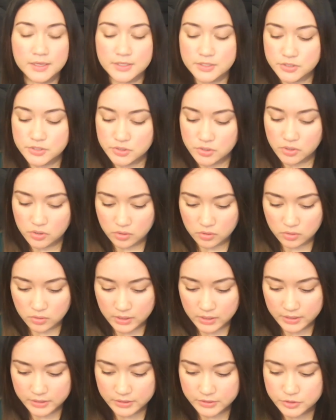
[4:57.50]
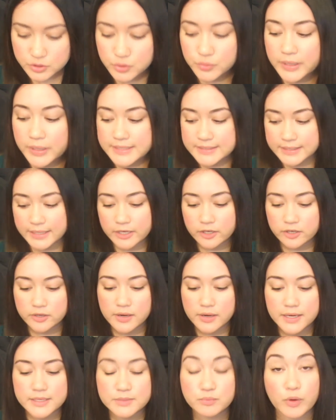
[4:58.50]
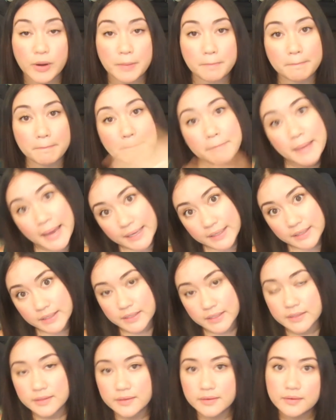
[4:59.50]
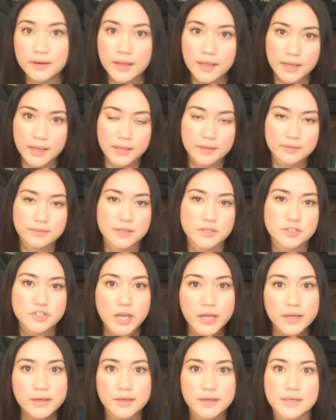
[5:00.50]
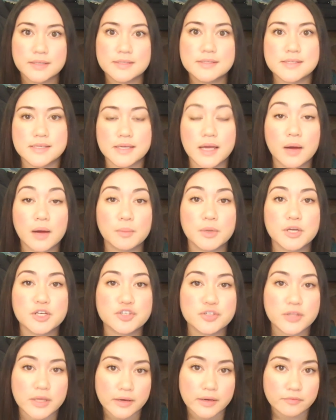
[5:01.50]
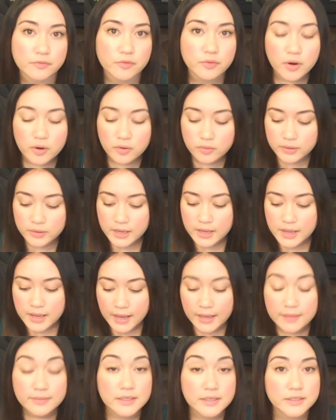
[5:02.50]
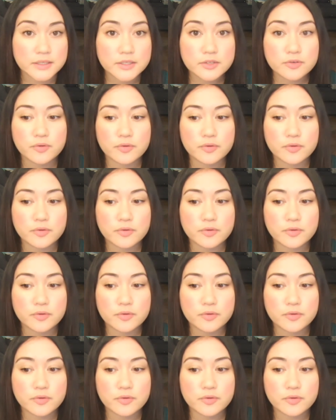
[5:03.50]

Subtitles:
So 2 days later, I went back in and they checked and see how much they have grown, and they did